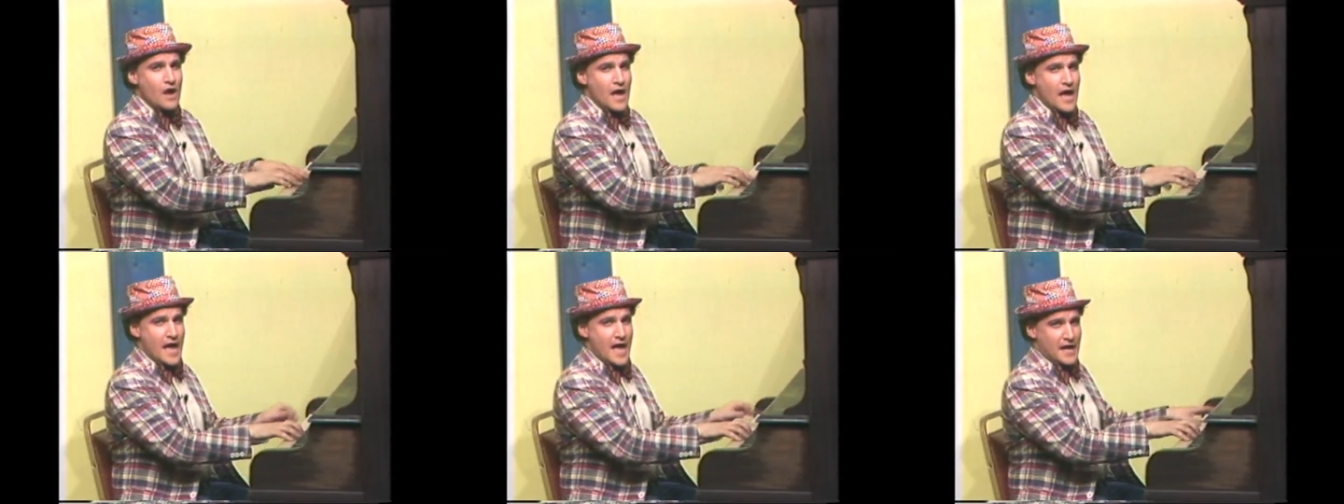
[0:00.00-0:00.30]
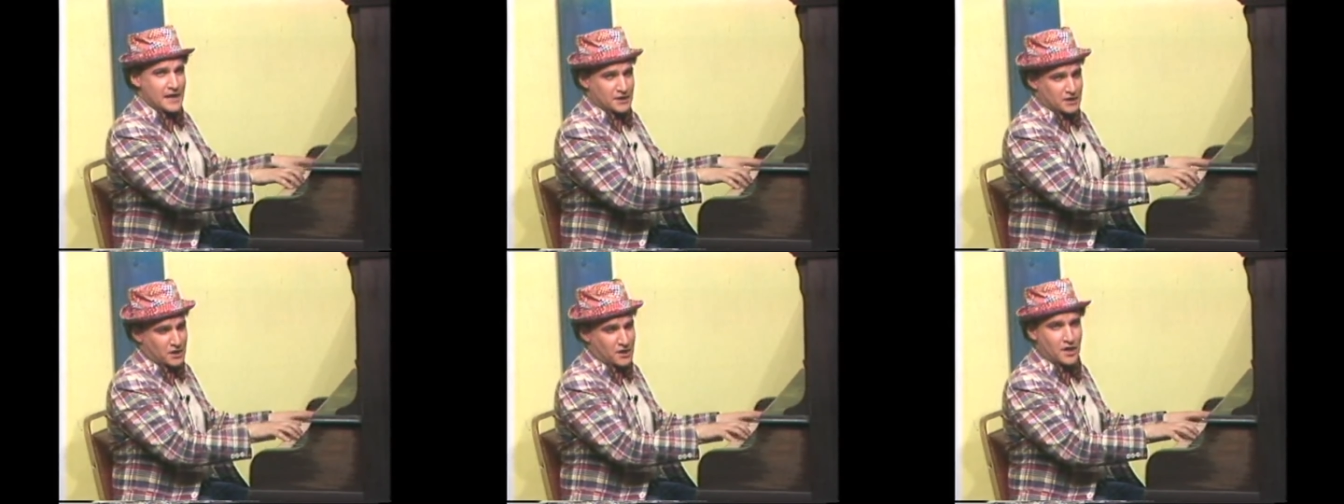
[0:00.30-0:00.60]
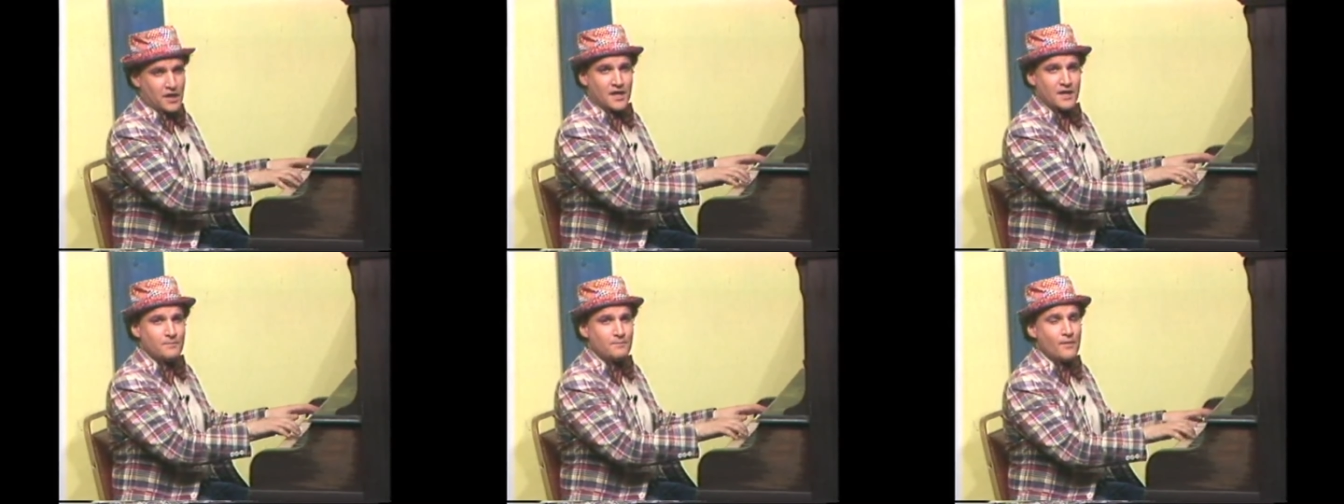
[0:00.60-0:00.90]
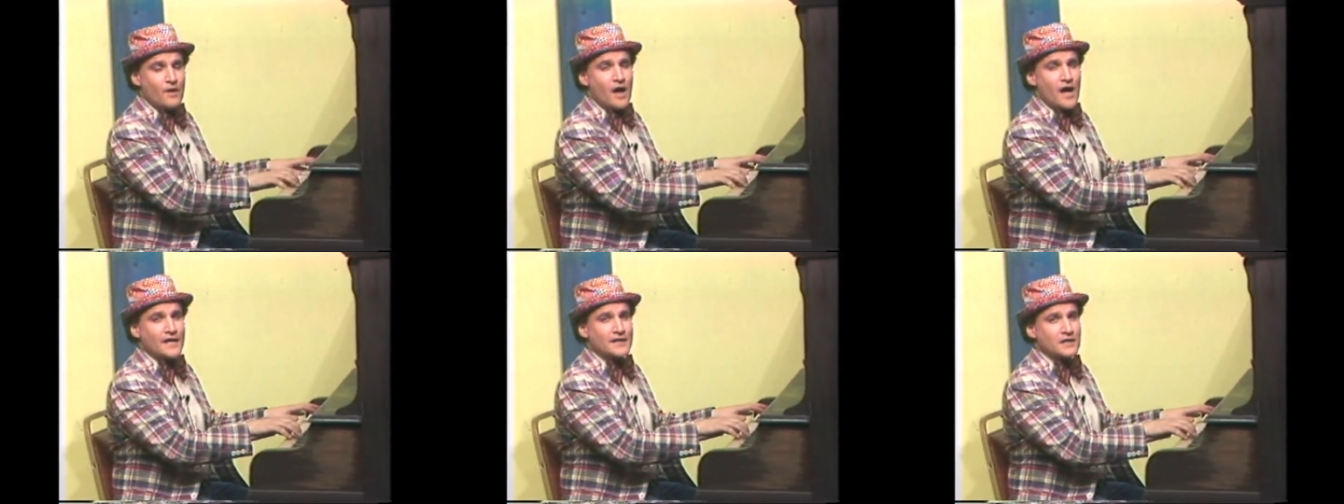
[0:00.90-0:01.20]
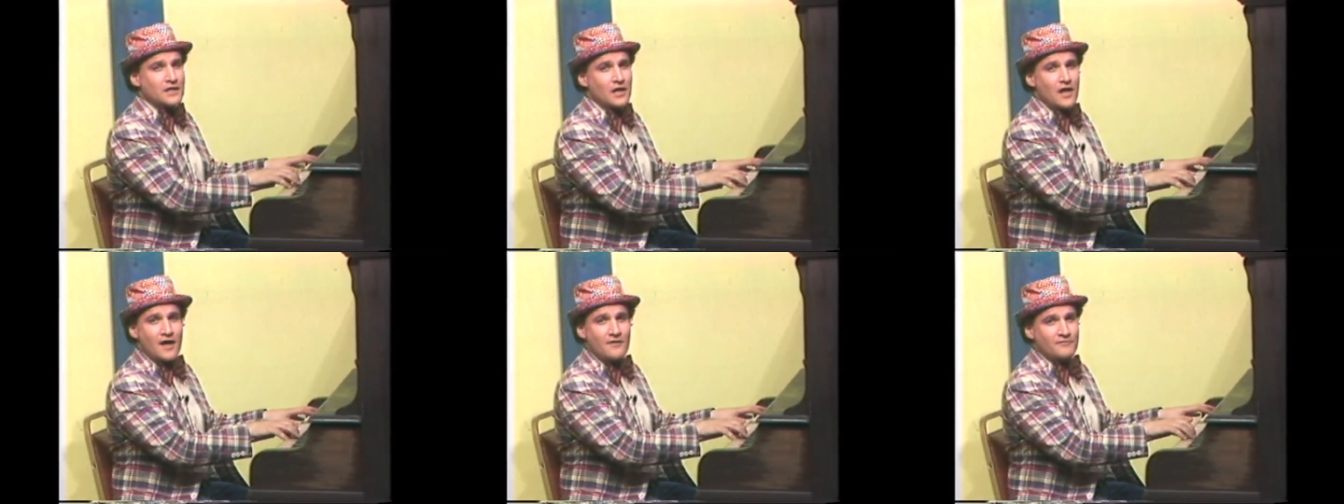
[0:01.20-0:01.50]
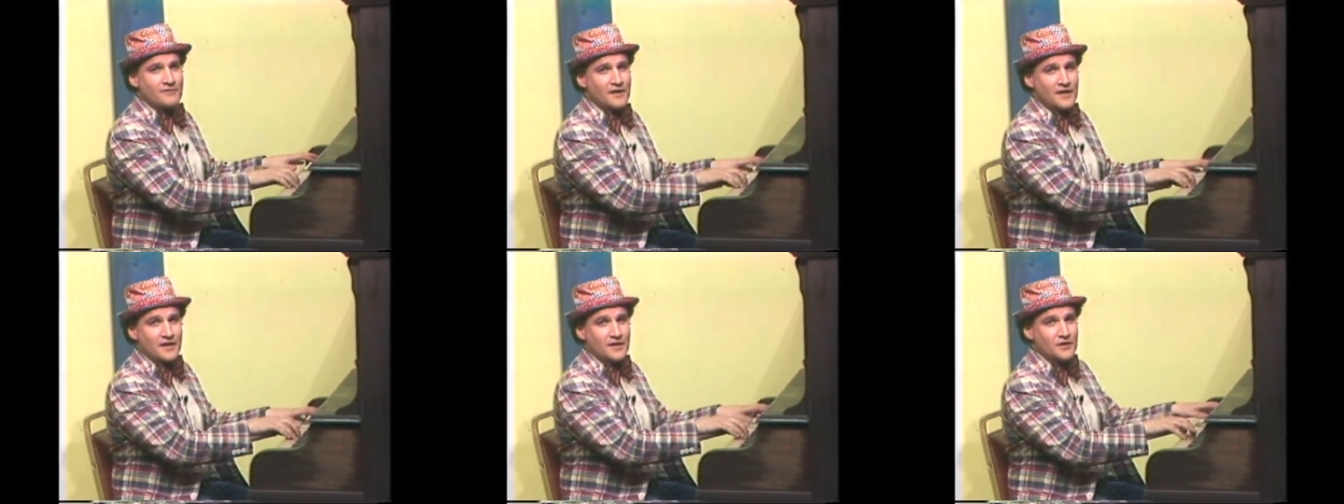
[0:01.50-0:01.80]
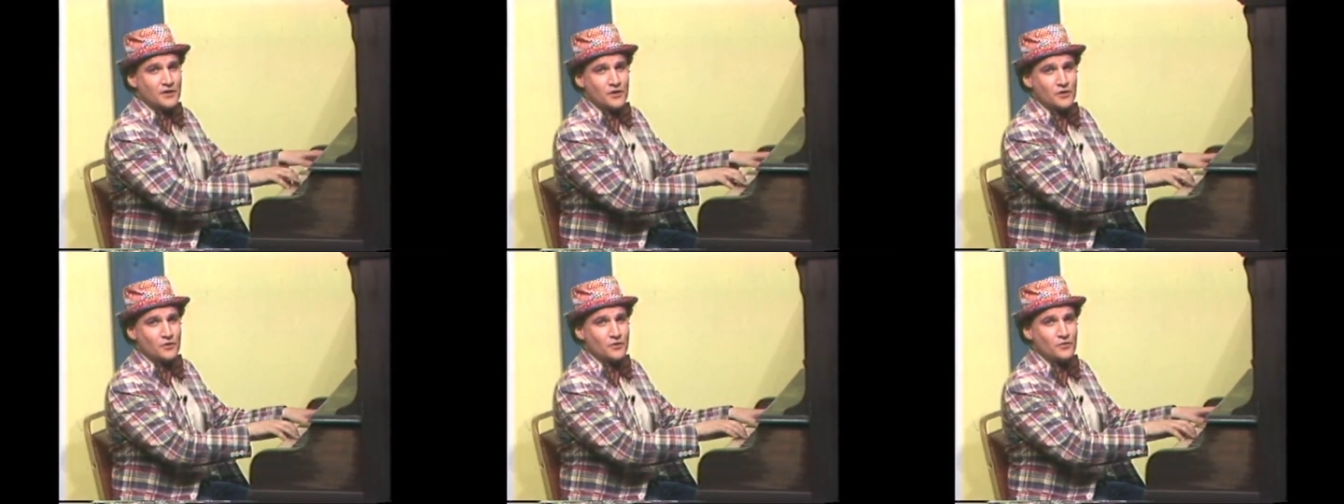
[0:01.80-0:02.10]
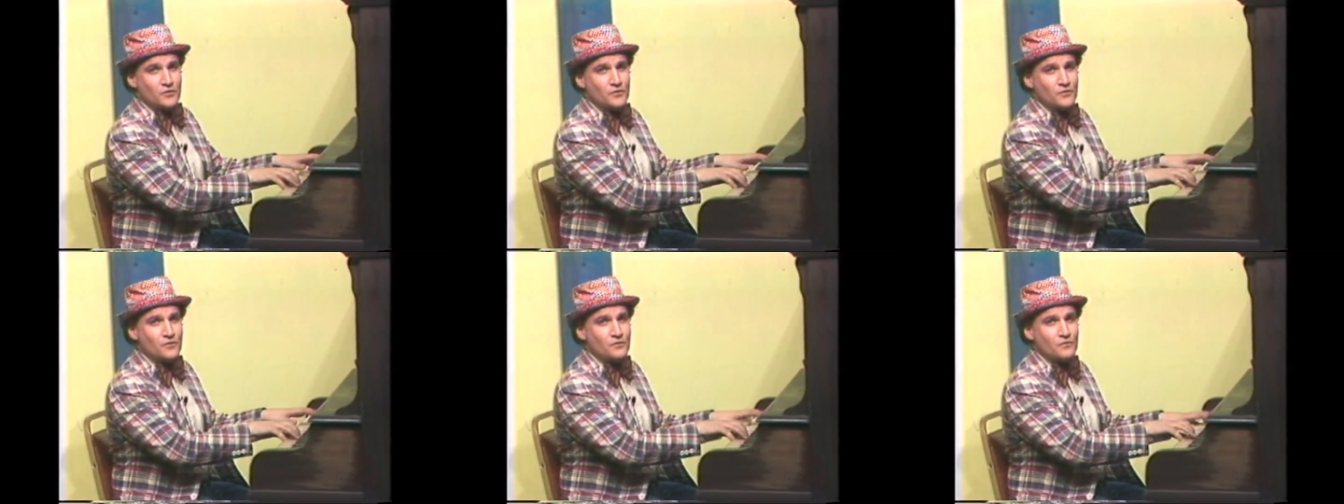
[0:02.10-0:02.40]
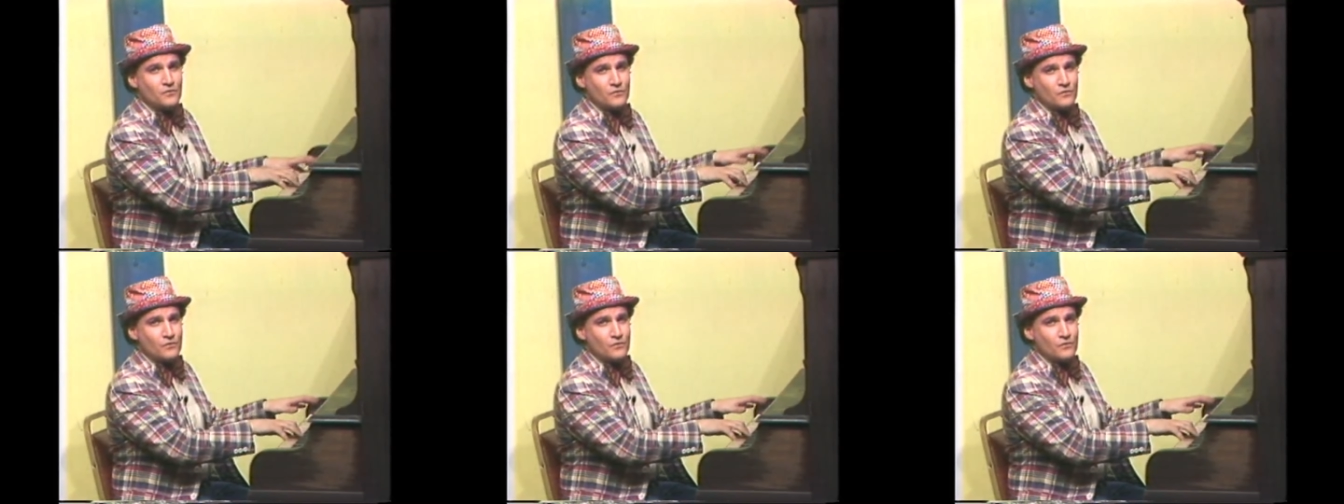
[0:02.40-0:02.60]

and keep on loving you.